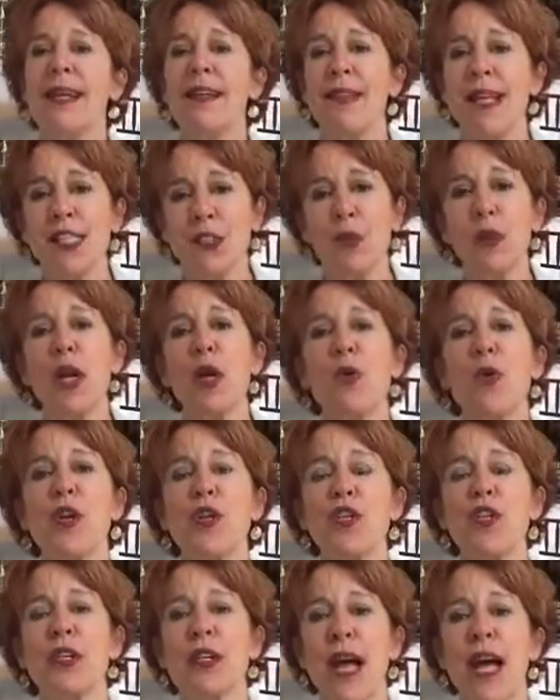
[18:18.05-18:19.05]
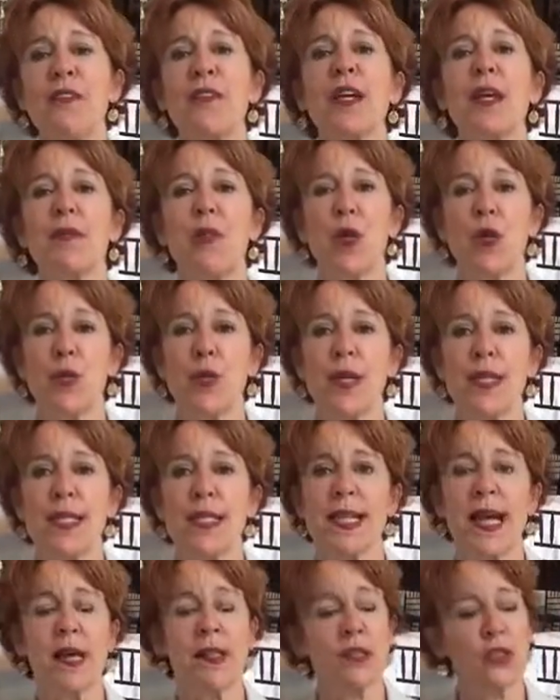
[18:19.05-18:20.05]
That's when I went to having it more written
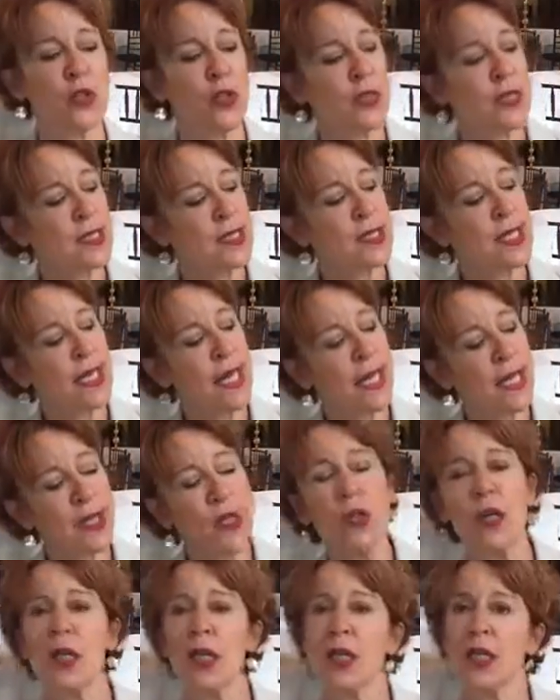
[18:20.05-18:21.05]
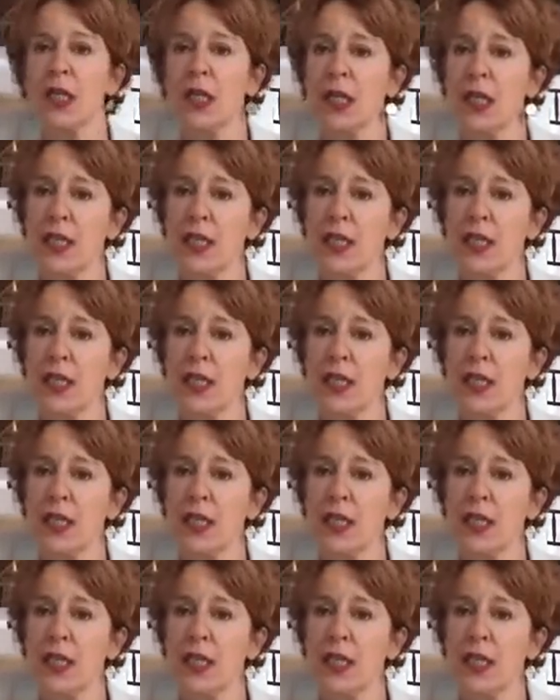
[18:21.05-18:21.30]
down so you can say, Hey, look,